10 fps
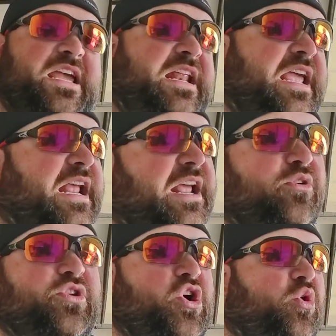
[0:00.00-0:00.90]
And I
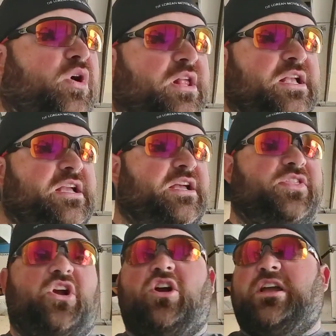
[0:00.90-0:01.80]
don't know,
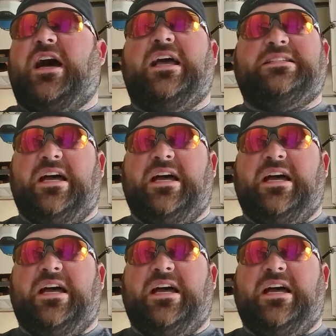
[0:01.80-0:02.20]
there are guys